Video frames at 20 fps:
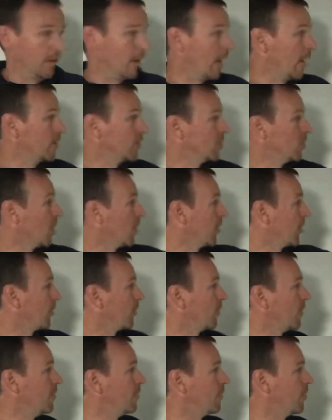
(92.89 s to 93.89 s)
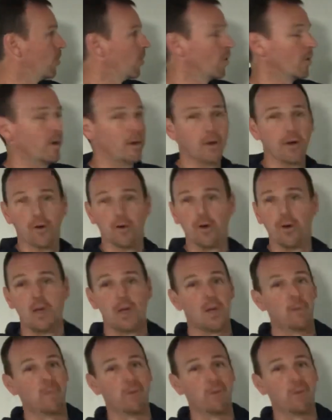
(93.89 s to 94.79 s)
And I drew up a 3-4 here,